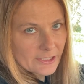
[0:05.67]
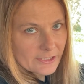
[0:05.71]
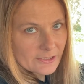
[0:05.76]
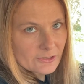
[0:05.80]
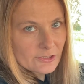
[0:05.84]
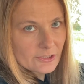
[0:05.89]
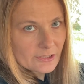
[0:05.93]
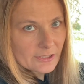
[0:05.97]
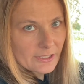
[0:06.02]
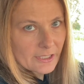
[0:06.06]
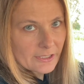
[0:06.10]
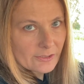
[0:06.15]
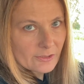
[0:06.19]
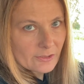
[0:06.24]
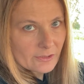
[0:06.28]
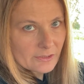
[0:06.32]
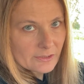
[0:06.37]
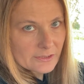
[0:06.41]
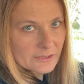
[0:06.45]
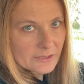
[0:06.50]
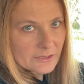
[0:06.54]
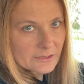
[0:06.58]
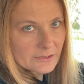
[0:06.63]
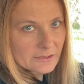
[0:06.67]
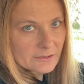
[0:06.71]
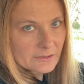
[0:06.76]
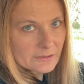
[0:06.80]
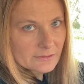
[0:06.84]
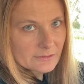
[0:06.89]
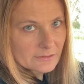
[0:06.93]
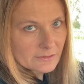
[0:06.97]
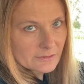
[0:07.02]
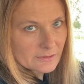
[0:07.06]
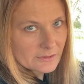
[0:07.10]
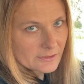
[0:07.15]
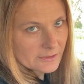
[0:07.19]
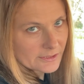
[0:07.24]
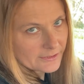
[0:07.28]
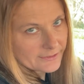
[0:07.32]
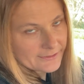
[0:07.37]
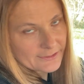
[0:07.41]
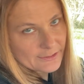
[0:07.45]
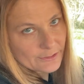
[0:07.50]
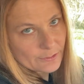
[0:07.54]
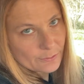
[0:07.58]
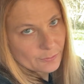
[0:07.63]
engine light on
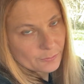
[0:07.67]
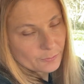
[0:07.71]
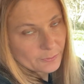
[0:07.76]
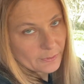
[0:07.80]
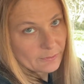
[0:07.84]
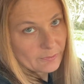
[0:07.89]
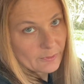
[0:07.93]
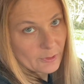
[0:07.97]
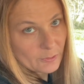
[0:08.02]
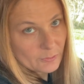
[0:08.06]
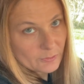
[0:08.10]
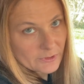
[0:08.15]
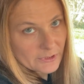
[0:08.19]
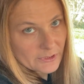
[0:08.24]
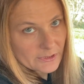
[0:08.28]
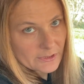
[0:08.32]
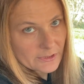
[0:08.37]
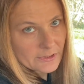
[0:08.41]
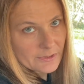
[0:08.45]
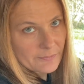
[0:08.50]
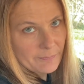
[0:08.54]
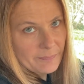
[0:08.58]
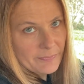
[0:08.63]
since we've owned it.